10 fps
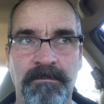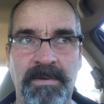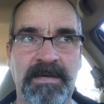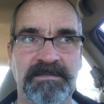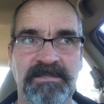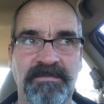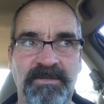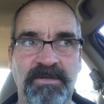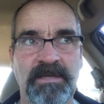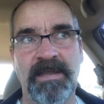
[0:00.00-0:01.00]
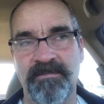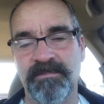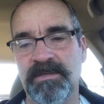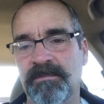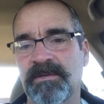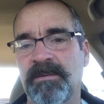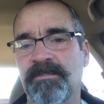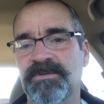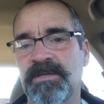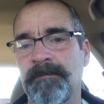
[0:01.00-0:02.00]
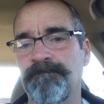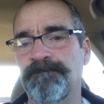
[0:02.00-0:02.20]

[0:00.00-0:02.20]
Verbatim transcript: battle stuff they took, you gave them 10%.